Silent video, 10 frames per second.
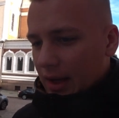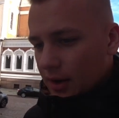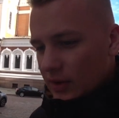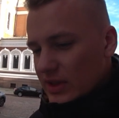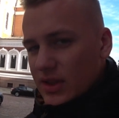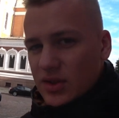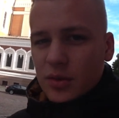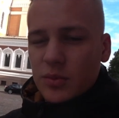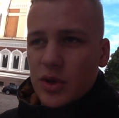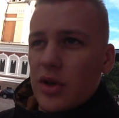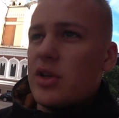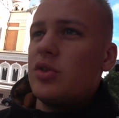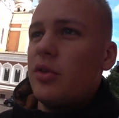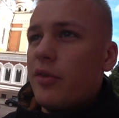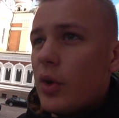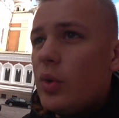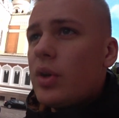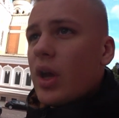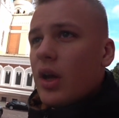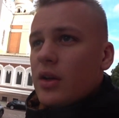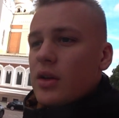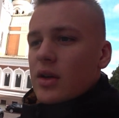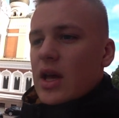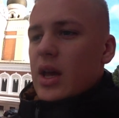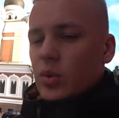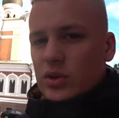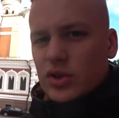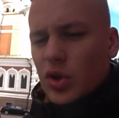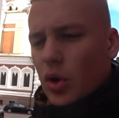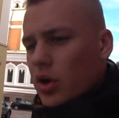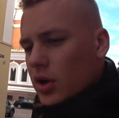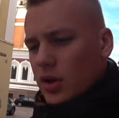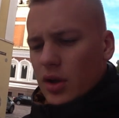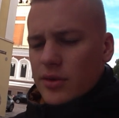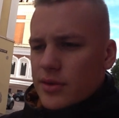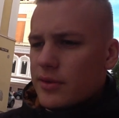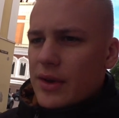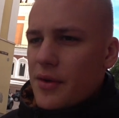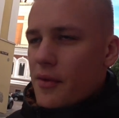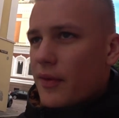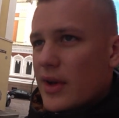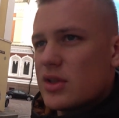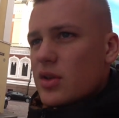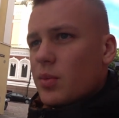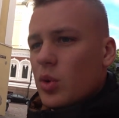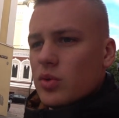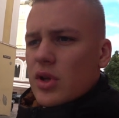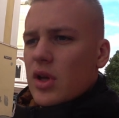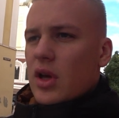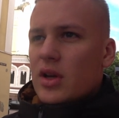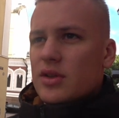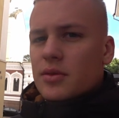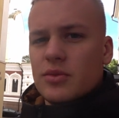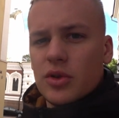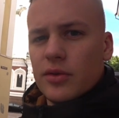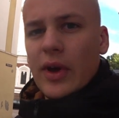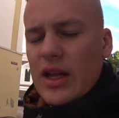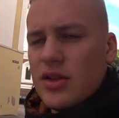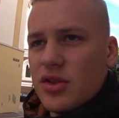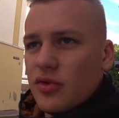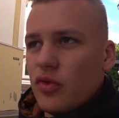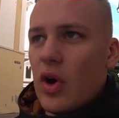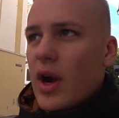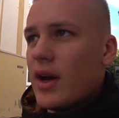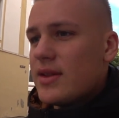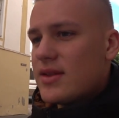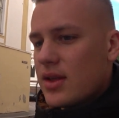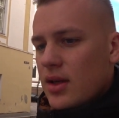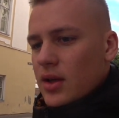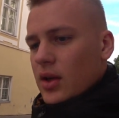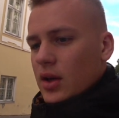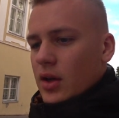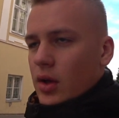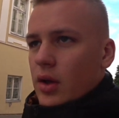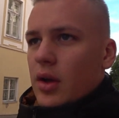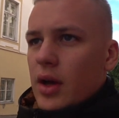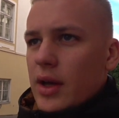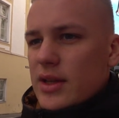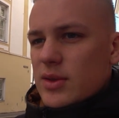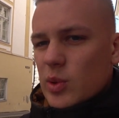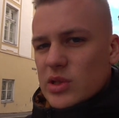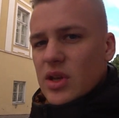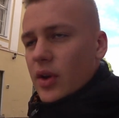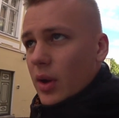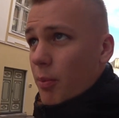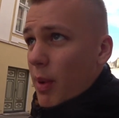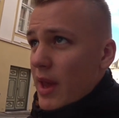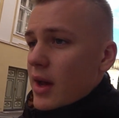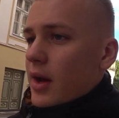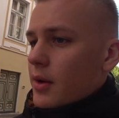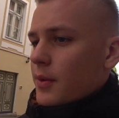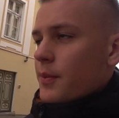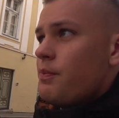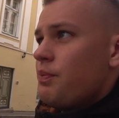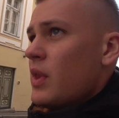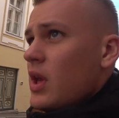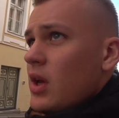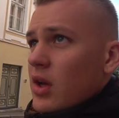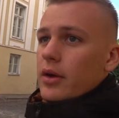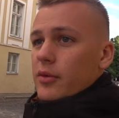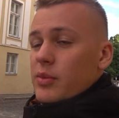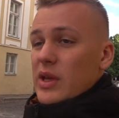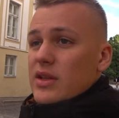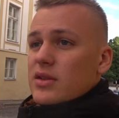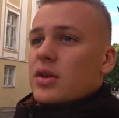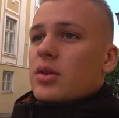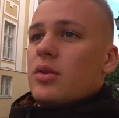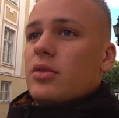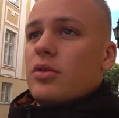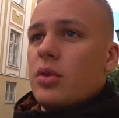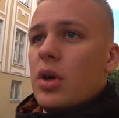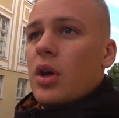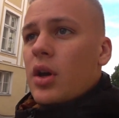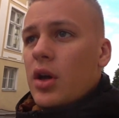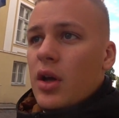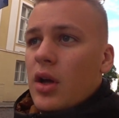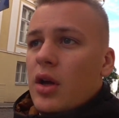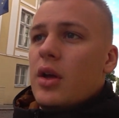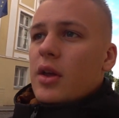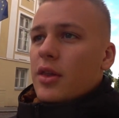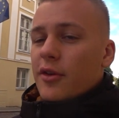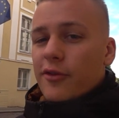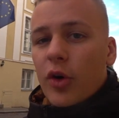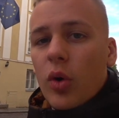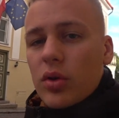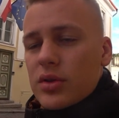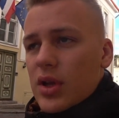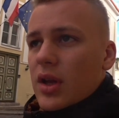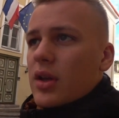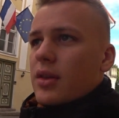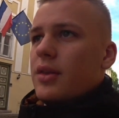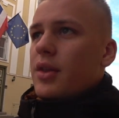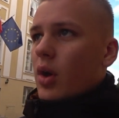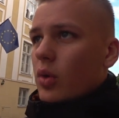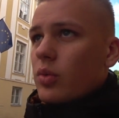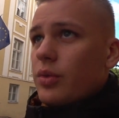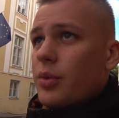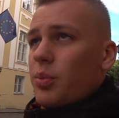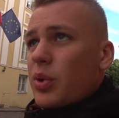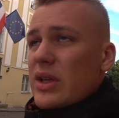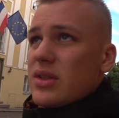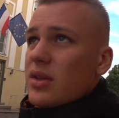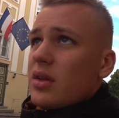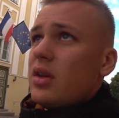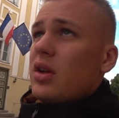I've eaten some traditional food. It was duck, loads of different vegetables, some sort of ancient rice, a specific beer. I've been to the fort, the old prison,